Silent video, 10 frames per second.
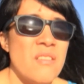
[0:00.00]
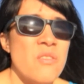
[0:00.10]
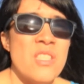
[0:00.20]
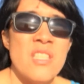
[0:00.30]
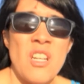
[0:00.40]

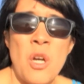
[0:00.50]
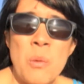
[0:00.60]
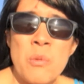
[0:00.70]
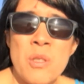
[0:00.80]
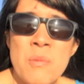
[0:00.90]
visit
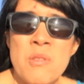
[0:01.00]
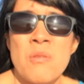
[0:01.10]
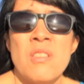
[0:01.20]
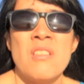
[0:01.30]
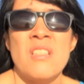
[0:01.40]
home groups
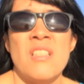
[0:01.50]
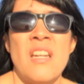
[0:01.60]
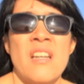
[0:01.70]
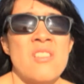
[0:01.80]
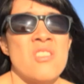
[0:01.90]
where you could
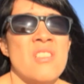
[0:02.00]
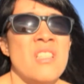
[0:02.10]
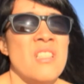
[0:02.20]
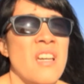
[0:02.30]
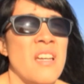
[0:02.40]

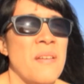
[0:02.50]
actually